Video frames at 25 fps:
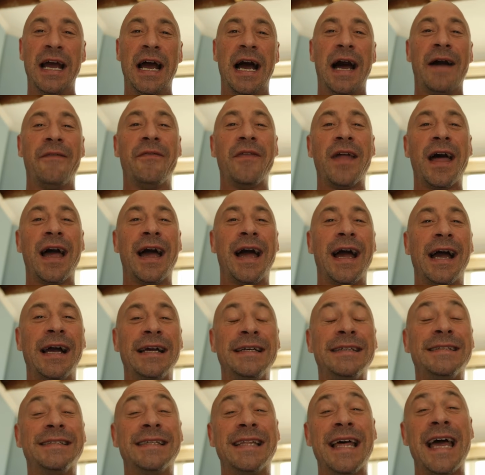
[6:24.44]
and that
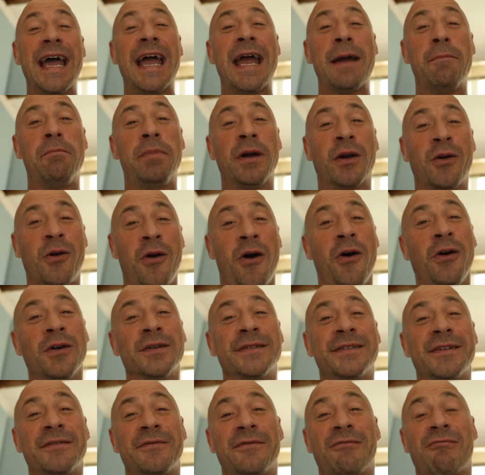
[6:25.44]
is there
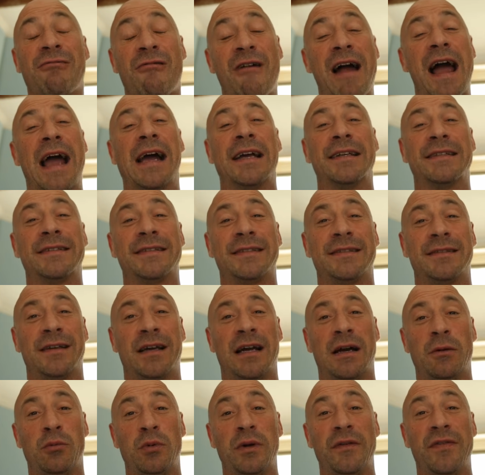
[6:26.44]
because of rats.
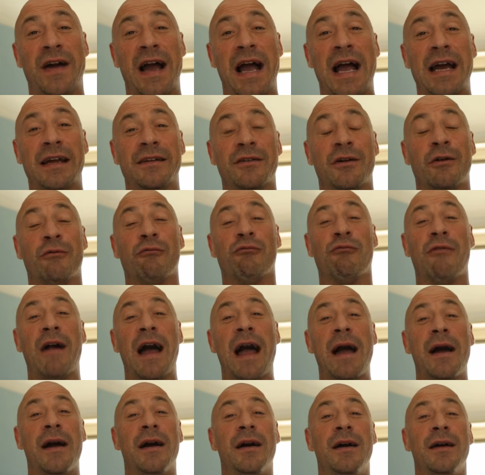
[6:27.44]
We've had a
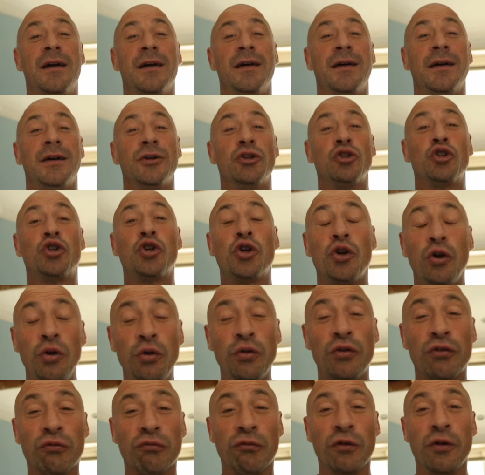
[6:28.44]
rat
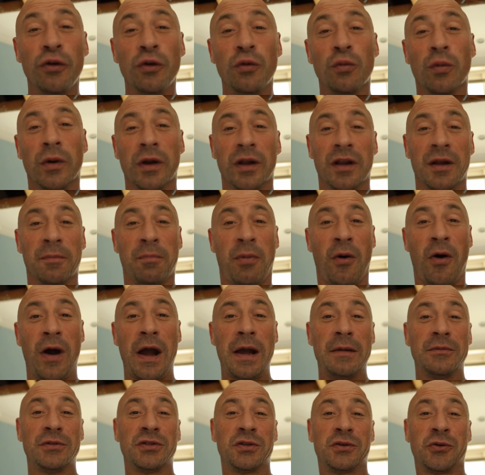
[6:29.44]
chew through one of the
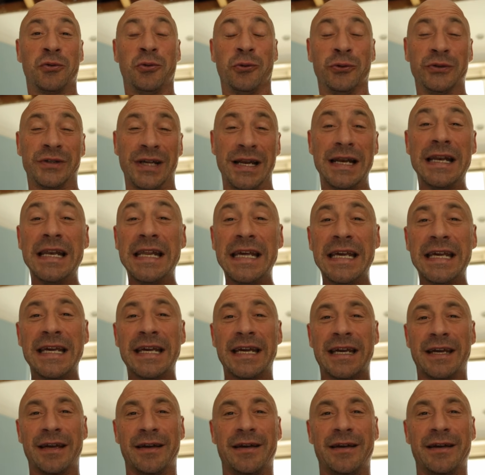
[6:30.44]
pipes, cause a leak,